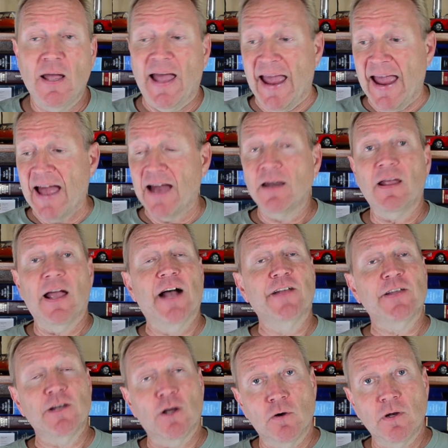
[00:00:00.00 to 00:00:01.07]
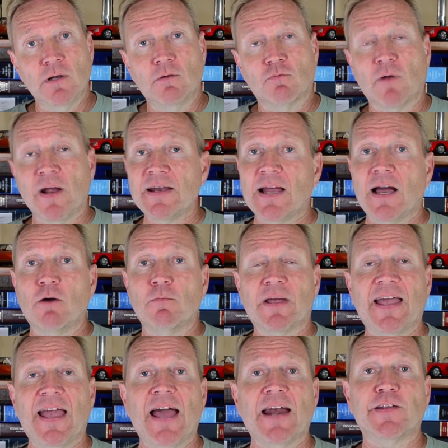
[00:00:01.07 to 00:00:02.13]
And as I noted, right now,
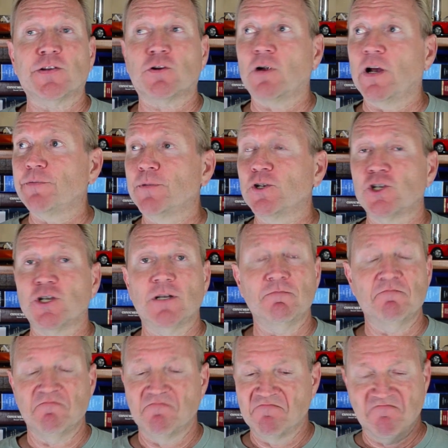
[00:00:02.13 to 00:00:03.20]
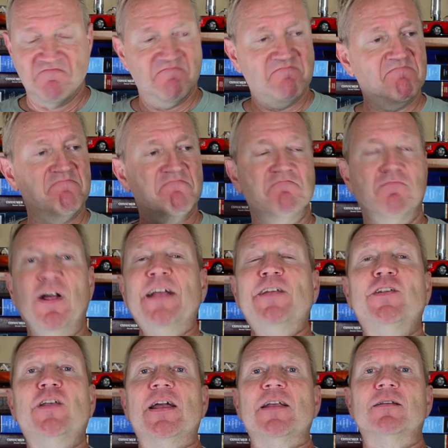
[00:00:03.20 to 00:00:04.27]
mechanics across Michigan, blank
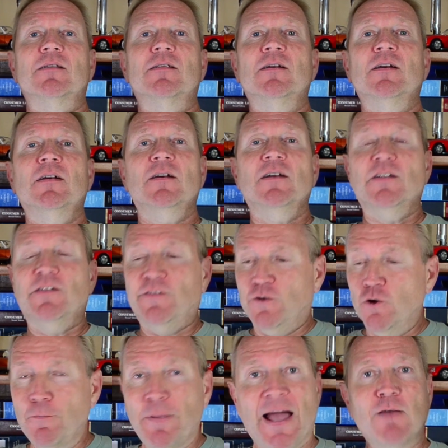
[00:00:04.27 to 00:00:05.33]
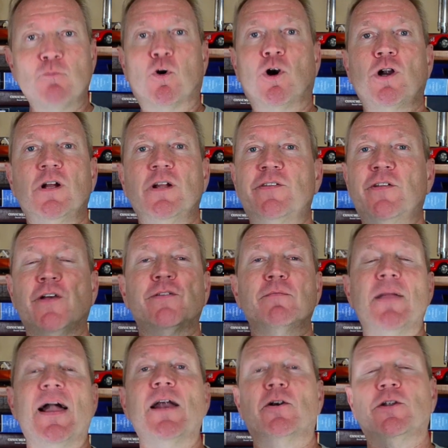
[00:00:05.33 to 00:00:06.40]
slate. Do bad work, doesn't
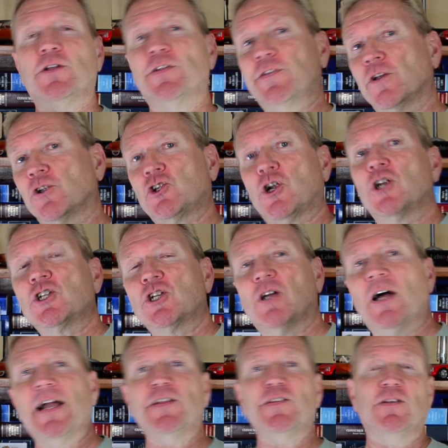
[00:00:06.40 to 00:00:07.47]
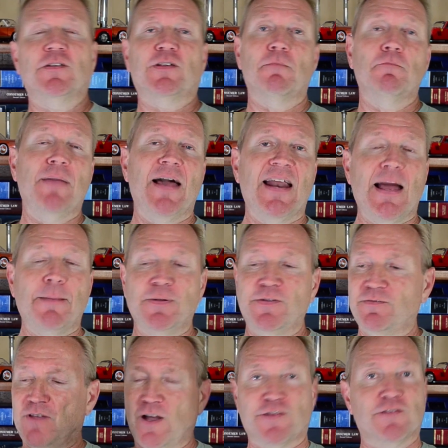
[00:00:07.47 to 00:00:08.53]
matter. You can still charge your clients. Something bad happens,
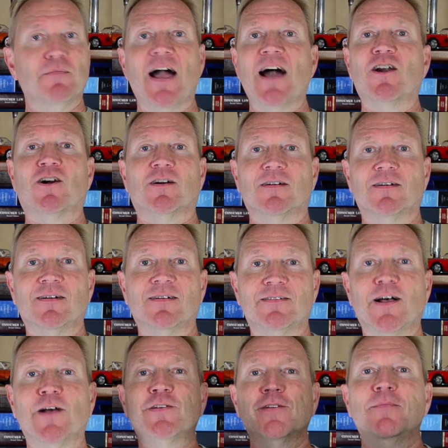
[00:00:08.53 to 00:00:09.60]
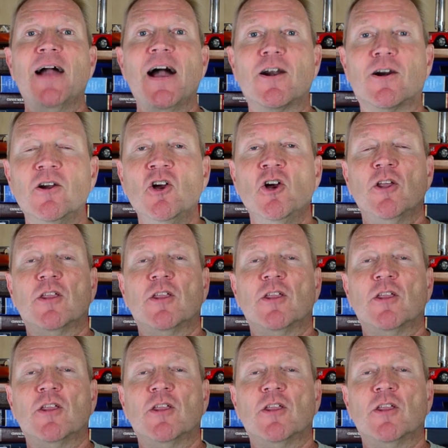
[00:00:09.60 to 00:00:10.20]
doesn't matter. Doesn't matter.